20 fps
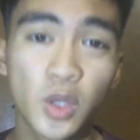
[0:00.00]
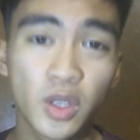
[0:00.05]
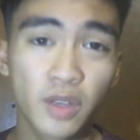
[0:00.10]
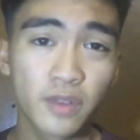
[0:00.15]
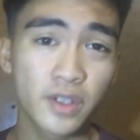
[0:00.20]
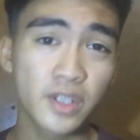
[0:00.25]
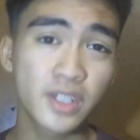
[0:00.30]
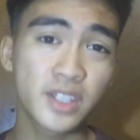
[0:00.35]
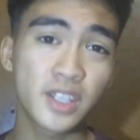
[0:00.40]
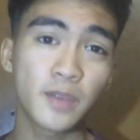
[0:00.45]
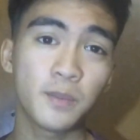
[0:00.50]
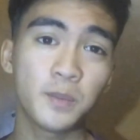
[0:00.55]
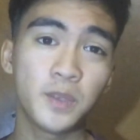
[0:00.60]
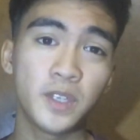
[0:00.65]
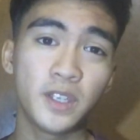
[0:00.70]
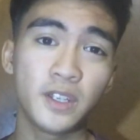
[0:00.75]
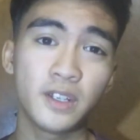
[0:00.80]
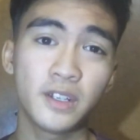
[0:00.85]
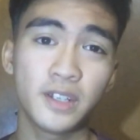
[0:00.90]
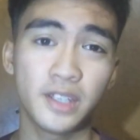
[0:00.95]
the first step
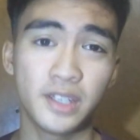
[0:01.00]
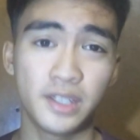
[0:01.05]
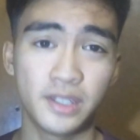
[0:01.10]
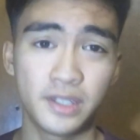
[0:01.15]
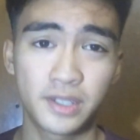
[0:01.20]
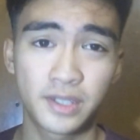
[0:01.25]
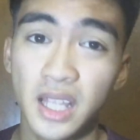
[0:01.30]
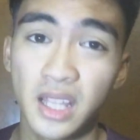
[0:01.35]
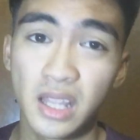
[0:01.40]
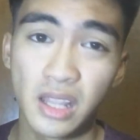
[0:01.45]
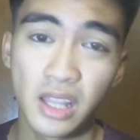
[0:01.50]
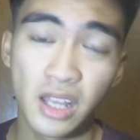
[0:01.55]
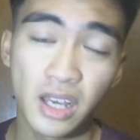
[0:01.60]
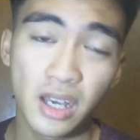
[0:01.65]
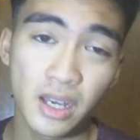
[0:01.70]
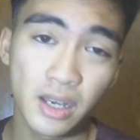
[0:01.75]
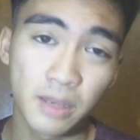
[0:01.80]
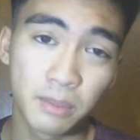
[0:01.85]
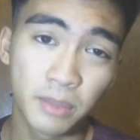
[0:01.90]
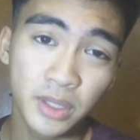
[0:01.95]
here is
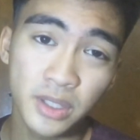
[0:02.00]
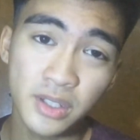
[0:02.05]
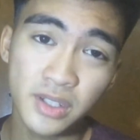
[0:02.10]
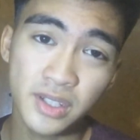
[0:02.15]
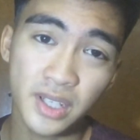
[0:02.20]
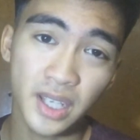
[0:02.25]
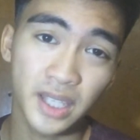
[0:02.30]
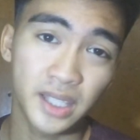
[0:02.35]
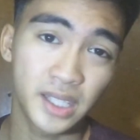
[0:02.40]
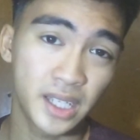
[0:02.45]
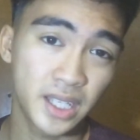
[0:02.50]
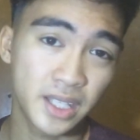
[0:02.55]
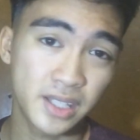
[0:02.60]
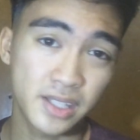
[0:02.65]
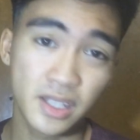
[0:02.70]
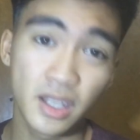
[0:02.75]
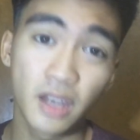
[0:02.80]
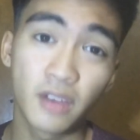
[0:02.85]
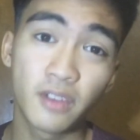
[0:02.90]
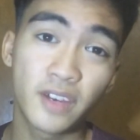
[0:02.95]
the monocyte eats the